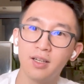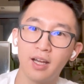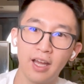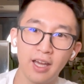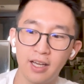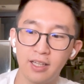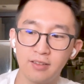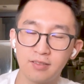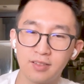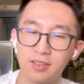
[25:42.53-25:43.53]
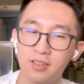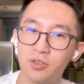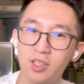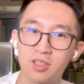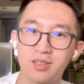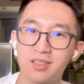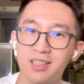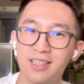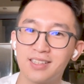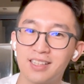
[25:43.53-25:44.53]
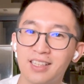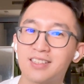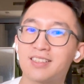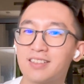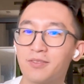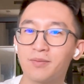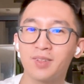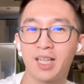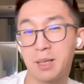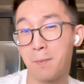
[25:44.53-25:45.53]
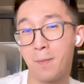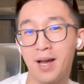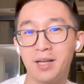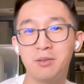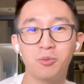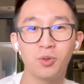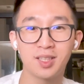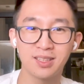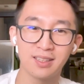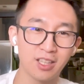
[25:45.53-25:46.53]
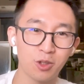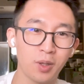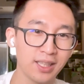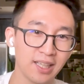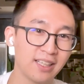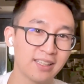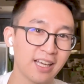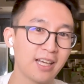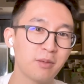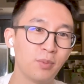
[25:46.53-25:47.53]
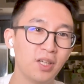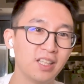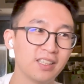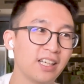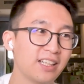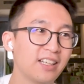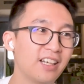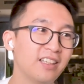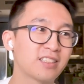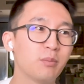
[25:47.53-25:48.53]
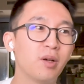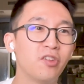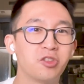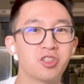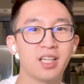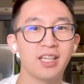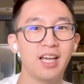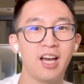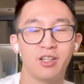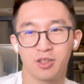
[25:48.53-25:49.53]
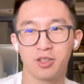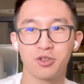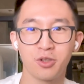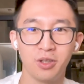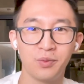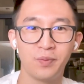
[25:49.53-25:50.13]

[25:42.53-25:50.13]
and it's like mine wasn't quite like that, but some of it is just like out of your control,